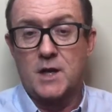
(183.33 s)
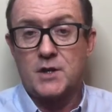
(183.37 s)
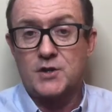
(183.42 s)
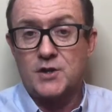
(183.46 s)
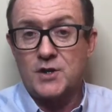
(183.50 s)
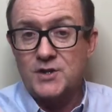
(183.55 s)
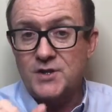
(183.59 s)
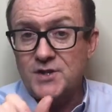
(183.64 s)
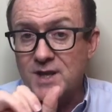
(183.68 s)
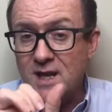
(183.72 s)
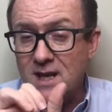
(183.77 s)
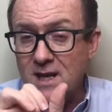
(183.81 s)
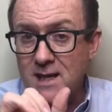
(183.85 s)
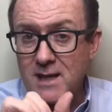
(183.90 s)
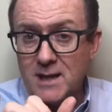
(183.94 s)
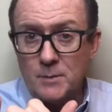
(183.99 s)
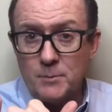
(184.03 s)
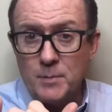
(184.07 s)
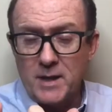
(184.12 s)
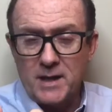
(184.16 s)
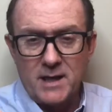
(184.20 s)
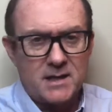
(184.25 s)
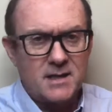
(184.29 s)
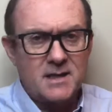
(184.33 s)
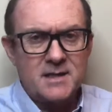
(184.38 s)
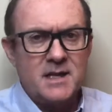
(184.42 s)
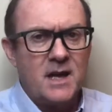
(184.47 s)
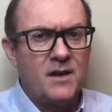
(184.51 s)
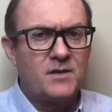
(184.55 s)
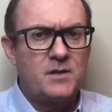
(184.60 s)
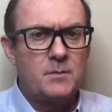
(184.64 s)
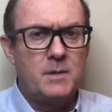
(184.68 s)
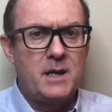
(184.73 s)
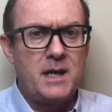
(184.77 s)
Just that little bit. It doesn't
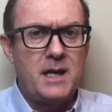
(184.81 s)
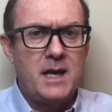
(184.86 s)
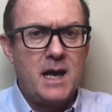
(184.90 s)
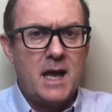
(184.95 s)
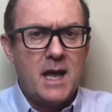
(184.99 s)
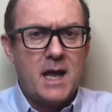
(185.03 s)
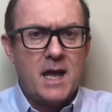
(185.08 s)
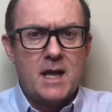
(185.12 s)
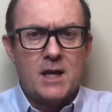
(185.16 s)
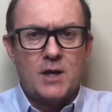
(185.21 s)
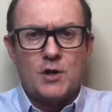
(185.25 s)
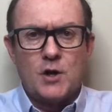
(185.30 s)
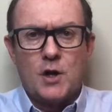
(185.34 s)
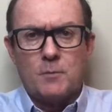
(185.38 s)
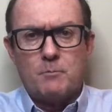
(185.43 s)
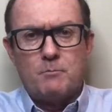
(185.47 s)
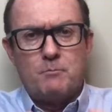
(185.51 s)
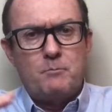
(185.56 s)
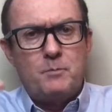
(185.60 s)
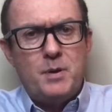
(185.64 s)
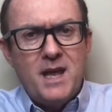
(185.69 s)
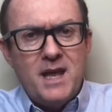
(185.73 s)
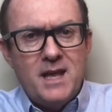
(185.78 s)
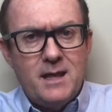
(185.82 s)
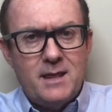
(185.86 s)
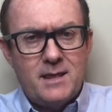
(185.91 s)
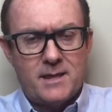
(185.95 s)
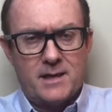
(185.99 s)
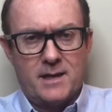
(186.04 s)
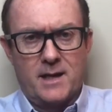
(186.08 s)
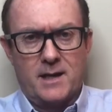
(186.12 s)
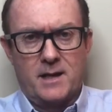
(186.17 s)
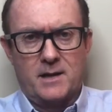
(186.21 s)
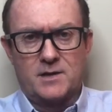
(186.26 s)
have to be a big
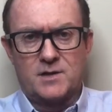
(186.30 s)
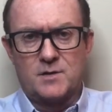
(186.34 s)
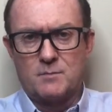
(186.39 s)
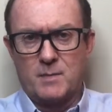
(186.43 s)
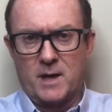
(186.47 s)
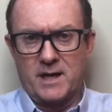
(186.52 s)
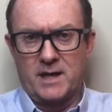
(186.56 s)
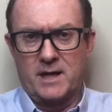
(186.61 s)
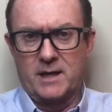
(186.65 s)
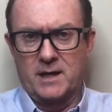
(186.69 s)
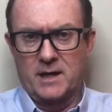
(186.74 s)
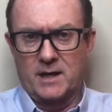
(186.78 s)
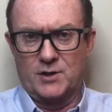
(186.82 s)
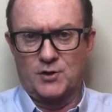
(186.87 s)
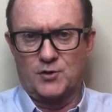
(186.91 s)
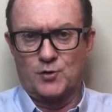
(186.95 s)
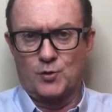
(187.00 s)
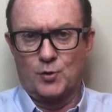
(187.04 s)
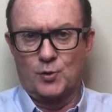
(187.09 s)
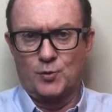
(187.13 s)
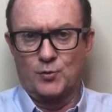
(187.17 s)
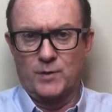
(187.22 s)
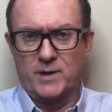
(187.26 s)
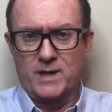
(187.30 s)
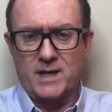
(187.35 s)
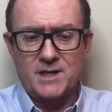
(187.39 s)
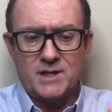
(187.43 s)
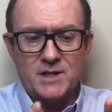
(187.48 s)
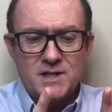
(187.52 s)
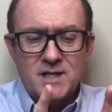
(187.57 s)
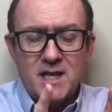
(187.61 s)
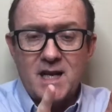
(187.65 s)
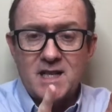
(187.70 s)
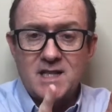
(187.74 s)
thing to make it extraordinary. It
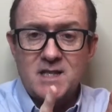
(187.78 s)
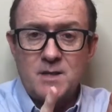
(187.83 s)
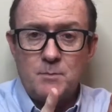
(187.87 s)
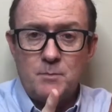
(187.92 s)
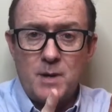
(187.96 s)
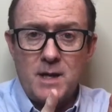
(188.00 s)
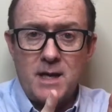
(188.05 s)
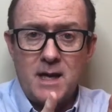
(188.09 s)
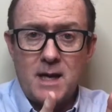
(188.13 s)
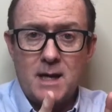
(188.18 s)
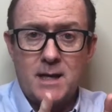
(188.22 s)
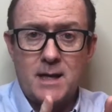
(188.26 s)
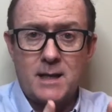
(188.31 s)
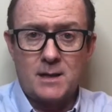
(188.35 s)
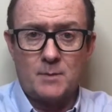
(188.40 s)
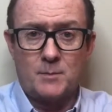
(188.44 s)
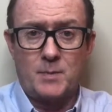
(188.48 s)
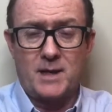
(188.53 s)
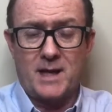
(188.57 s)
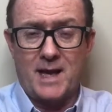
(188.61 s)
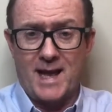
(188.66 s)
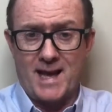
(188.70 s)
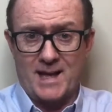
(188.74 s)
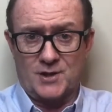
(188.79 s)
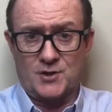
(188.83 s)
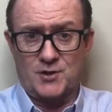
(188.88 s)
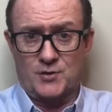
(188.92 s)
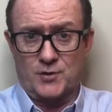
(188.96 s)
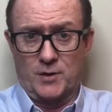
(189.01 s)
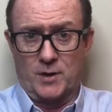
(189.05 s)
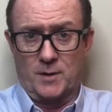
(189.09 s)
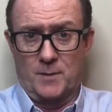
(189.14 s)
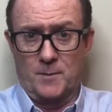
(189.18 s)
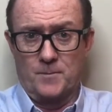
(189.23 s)
just has to be a little bit
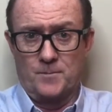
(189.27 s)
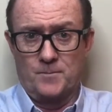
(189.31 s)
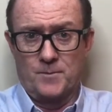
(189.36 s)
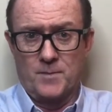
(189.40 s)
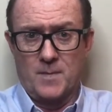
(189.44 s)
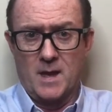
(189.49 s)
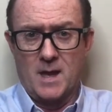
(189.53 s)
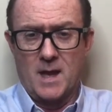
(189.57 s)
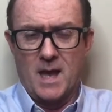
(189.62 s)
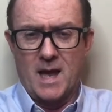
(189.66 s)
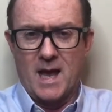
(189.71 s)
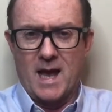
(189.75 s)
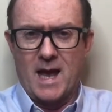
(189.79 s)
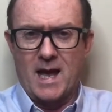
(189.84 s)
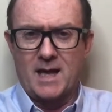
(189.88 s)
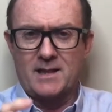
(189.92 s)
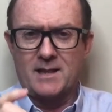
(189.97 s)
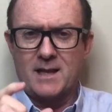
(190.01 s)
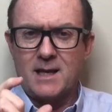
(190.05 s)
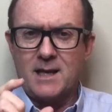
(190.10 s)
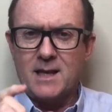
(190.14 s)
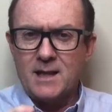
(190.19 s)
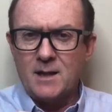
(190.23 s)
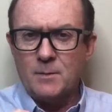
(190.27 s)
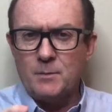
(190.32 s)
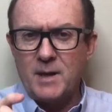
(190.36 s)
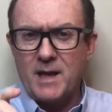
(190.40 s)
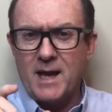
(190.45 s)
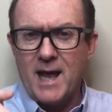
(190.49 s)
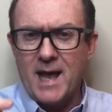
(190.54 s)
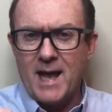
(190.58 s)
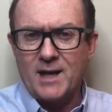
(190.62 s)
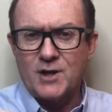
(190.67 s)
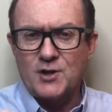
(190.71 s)
extra. And the little
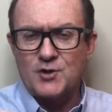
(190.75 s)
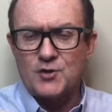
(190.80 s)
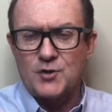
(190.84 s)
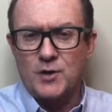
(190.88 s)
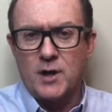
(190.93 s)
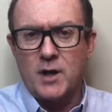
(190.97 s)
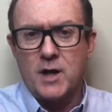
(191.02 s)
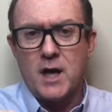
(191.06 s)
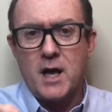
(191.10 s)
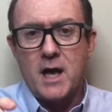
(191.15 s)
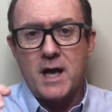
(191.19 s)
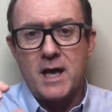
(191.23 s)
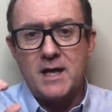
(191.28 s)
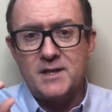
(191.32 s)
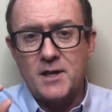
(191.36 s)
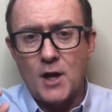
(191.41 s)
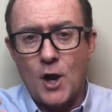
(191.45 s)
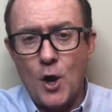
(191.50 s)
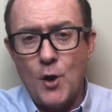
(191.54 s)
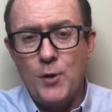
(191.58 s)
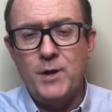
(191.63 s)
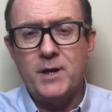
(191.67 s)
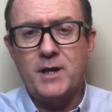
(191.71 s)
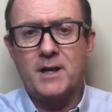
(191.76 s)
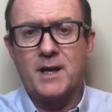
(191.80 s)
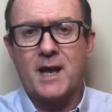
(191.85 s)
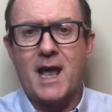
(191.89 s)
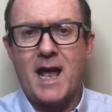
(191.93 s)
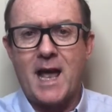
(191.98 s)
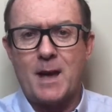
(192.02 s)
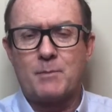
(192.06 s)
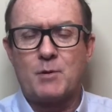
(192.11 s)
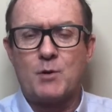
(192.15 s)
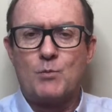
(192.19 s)
bit extra is only going to
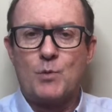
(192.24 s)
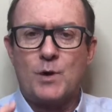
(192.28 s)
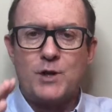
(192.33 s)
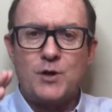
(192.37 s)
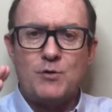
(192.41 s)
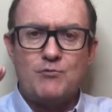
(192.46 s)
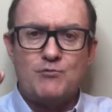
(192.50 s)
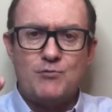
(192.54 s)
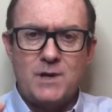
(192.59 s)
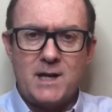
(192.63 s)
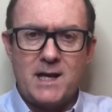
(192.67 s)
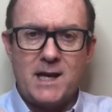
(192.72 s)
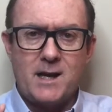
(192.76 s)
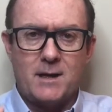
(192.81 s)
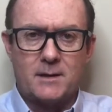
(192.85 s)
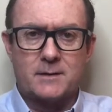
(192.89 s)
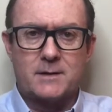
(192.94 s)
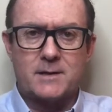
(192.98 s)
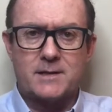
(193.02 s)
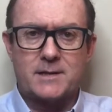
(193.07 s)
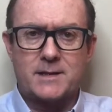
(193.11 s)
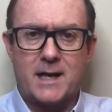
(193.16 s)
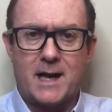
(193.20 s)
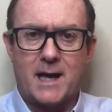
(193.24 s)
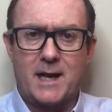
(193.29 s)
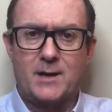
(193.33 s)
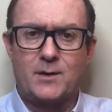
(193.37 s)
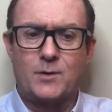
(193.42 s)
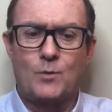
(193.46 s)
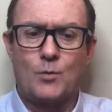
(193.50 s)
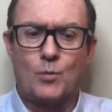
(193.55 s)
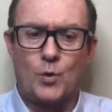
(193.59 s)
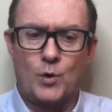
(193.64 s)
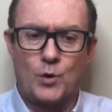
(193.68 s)
happen when you really
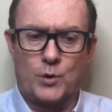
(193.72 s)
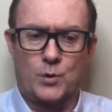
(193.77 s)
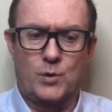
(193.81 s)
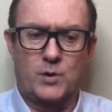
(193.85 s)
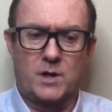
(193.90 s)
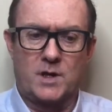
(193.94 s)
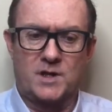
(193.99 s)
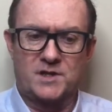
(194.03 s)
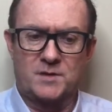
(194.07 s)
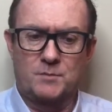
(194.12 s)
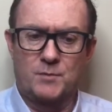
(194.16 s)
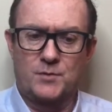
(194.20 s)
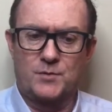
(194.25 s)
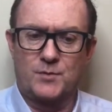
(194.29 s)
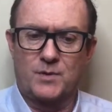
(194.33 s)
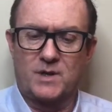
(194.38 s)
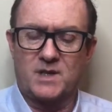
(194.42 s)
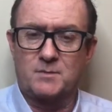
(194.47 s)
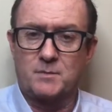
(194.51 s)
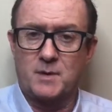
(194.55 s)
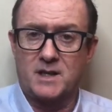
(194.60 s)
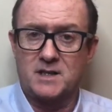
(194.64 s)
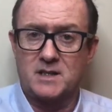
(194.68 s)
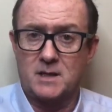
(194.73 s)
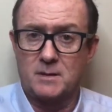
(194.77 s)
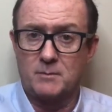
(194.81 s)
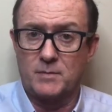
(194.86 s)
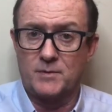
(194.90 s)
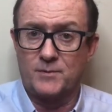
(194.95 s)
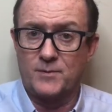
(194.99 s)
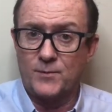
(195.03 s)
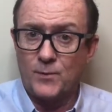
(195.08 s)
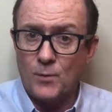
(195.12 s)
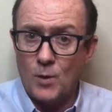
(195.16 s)
understand what your customers are expecting
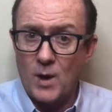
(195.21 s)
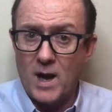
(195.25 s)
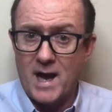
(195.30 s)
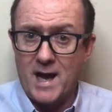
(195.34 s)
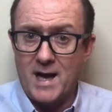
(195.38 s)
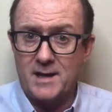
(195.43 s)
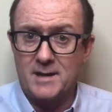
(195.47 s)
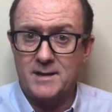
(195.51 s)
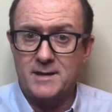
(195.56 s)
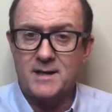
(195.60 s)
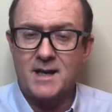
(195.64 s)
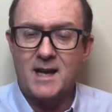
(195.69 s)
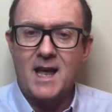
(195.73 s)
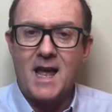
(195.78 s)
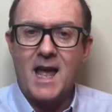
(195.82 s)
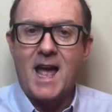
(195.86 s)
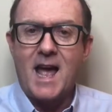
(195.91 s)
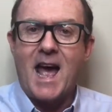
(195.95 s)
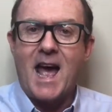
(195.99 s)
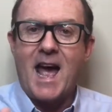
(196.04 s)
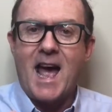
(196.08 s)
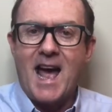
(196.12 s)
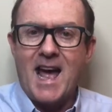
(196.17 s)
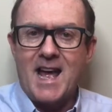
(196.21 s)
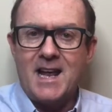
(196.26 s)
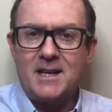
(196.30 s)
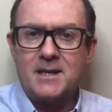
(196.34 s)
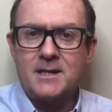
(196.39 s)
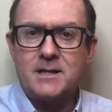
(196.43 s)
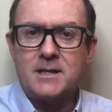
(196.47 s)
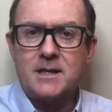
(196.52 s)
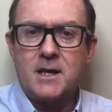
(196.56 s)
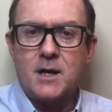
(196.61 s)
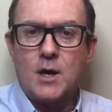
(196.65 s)
beforehand,
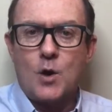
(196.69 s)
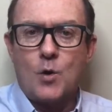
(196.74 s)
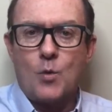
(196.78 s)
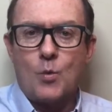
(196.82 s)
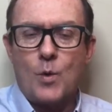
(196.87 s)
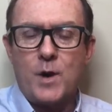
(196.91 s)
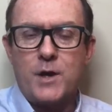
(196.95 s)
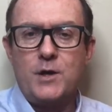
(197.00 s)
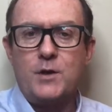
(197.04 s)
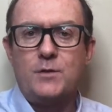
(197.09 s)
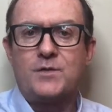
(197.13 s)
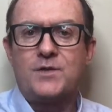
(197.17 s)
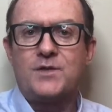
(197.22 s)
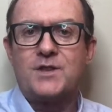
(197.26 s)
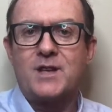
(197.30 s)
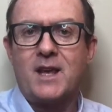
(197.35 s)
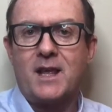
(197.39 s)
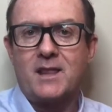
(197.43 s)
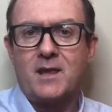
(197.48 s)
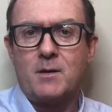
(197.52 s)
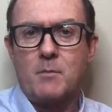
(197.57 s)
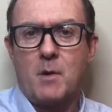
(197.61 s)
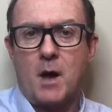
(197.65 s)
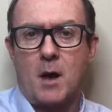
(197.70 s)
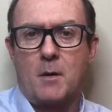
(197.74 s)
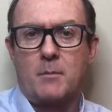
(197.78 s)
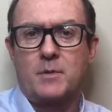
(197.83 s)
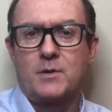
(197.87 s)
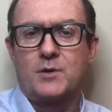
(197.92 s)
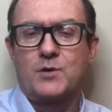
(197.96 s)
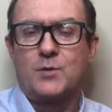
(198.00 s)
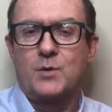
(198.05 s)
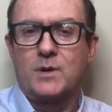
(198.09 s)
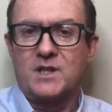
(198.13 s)
and when you set them up
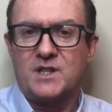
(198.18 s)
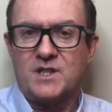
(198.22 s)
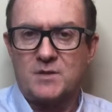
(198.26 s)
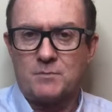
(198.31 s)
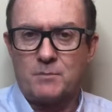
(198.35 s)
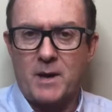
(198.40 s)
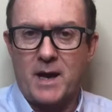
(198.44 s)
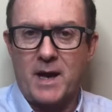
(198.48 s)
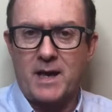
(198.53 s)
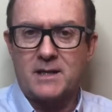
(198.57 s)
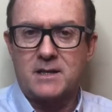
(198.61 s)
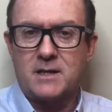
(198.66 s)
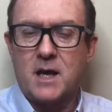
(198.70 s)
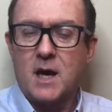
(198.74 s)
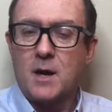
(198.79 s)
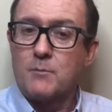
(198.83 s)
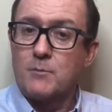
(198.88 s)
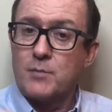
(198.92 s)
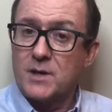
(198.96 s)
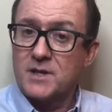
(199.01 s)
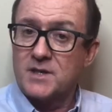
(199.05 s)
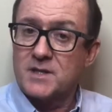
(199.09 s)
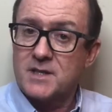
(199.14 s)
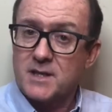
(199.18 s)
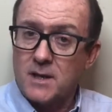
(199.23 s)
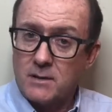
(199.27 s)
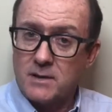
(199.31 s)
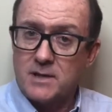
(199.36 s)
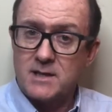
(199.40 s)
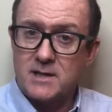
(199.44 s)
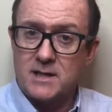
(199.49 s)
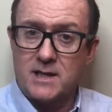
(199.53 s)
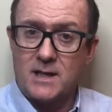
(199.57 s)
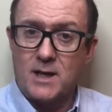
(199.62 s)
to expect
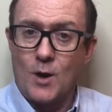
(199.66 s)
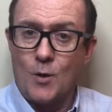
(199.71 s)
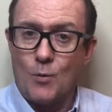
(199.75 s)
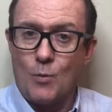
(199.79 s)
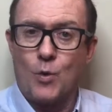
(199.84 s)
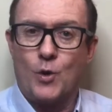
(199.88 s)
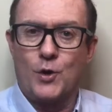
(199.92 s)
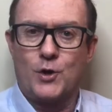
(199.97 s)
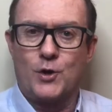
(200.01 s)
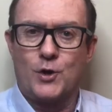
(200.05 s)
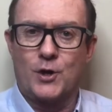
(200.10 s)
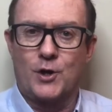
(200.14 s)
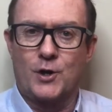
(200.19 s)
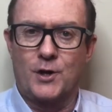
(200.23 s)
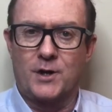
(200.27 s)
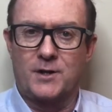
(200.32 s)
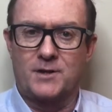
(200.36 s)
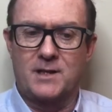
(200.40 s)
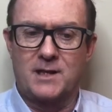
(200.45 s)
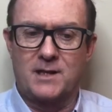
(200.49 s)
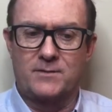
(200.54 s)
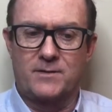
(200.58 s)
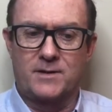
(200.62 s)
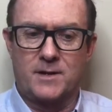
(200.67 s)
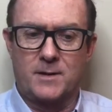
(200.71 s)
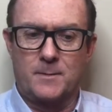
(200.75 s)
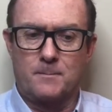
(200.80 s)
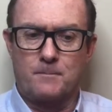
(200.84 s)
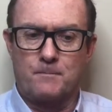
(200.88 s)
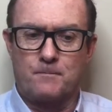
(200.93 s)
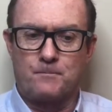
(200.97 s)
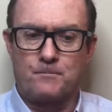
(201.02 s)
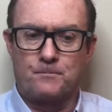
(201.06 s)
precisely what you're going to deliver them.